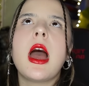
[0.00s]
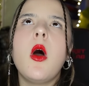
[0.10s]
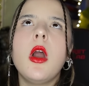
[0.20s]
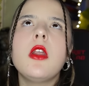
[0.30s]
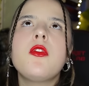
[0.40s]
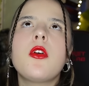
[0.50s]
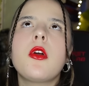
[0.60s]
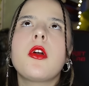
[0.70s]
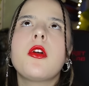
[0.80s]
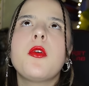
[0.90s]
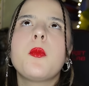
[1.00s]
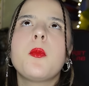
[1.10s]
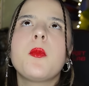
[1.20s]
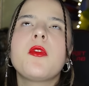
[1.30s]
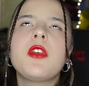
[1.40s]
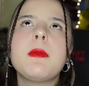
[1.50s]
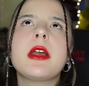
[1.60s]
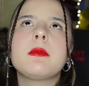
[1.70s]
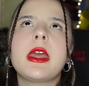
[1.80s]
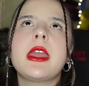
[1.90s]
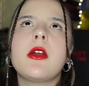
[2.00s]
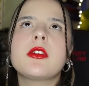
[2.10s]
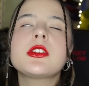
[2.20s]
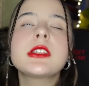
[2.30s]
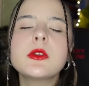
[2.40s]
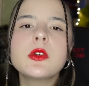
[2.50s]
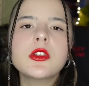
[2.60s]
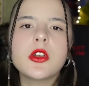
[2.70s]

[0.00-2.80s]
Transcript: all of her female main characters, this one is